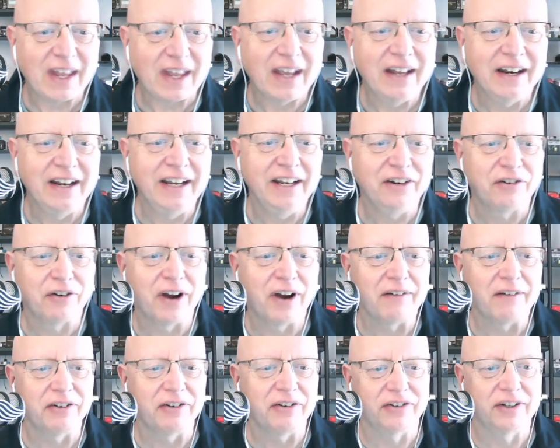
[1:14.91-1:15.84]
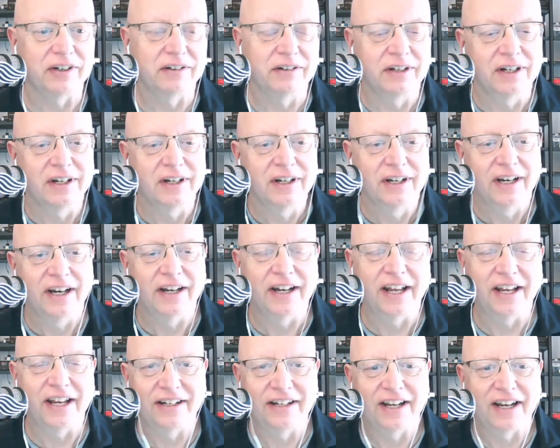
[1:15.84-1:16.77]
And hey, Travis, and and
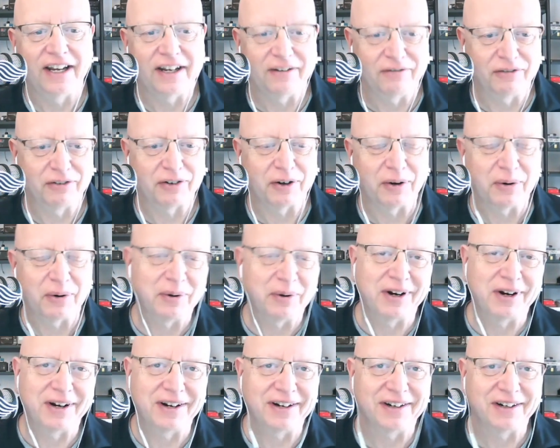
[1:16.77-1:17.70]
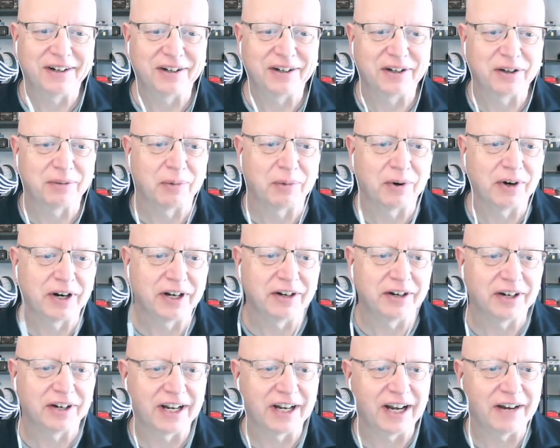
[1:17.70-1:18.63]
hey, Dave. So uh, good morning
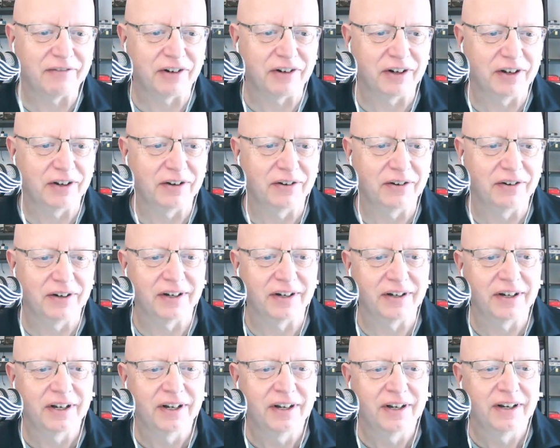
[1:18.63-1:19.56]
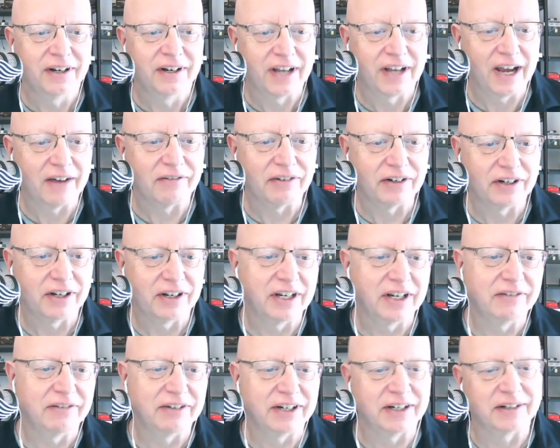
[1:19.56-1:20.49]
or good afternoon, and Kevin, good
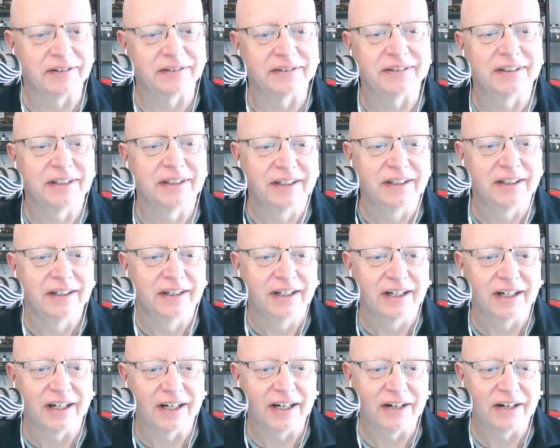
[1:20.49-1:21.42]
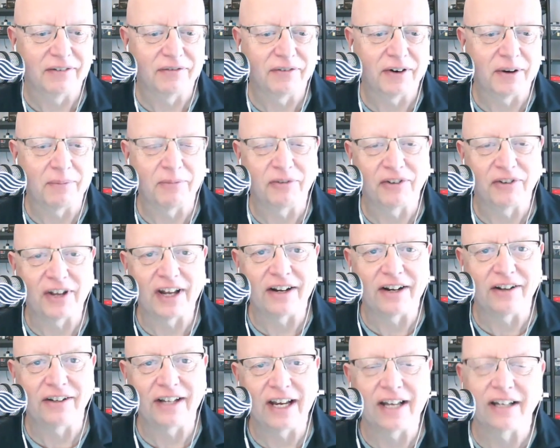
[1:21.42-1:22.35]
evening uh, from
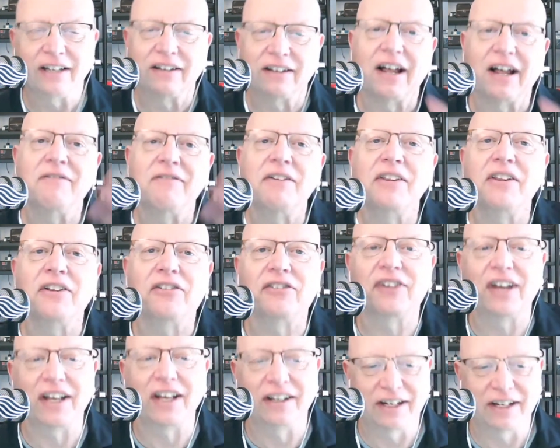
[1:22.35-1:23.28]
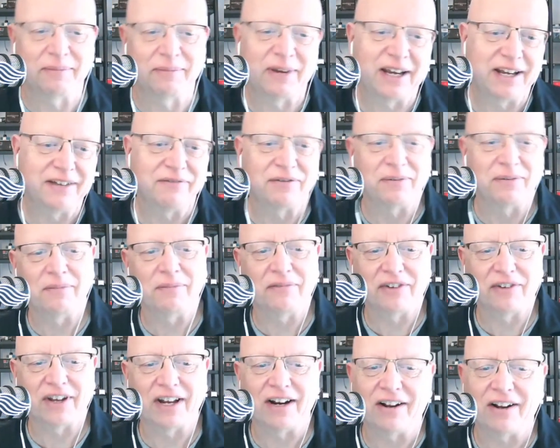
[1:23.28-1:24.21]
ZL Land. Loving the sailing, man. From
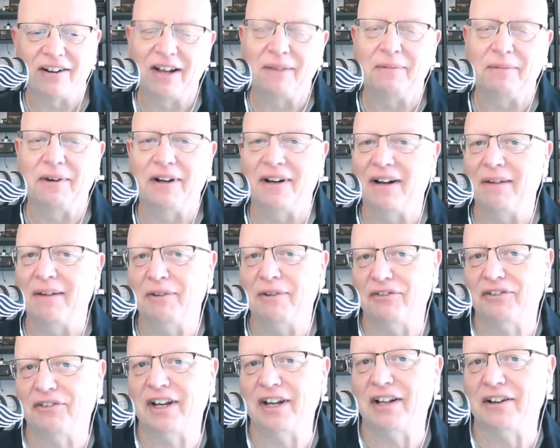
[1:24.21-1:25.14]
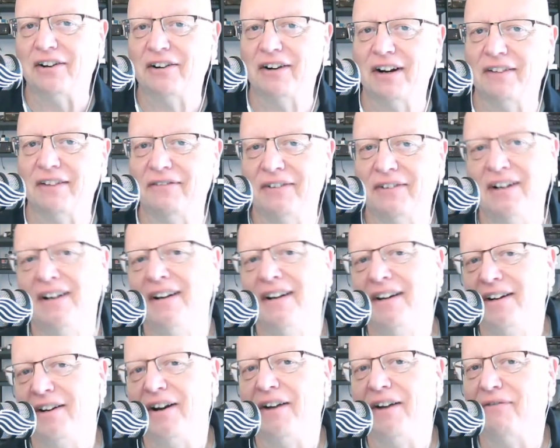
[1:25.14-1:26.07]
ZL, I'm a I'm a sailor. I've
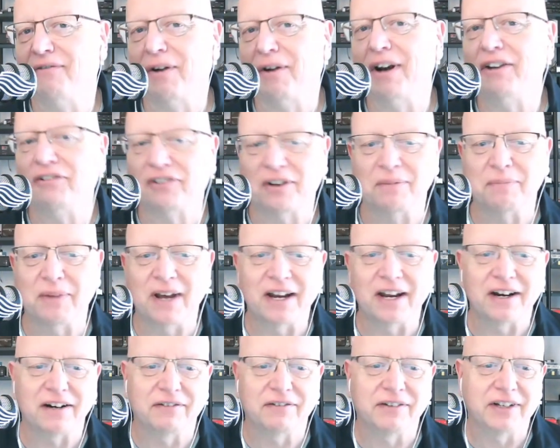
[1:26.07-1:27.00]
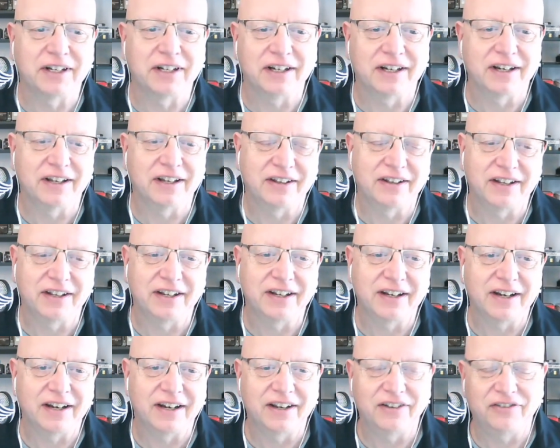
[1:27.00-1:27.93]
I've raced competitively, and
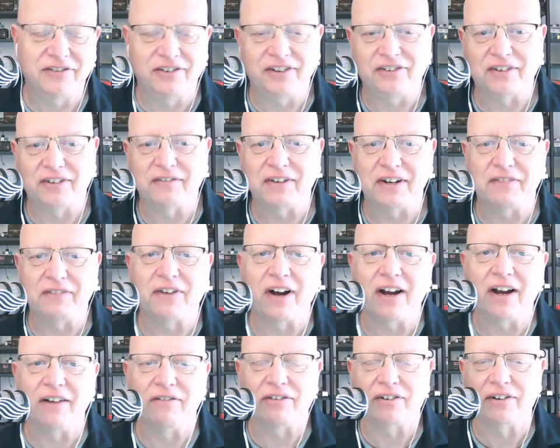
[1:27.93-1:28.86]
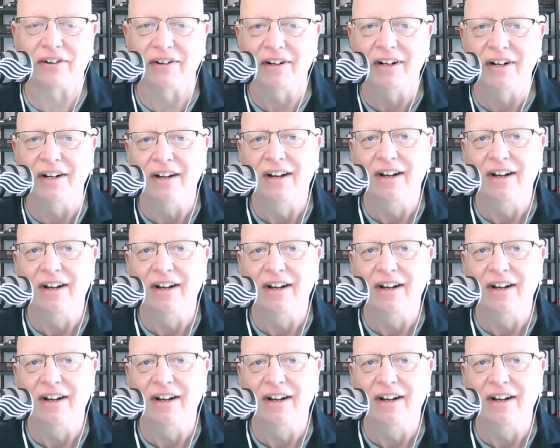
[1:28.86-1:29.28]
the uh, AC 75s are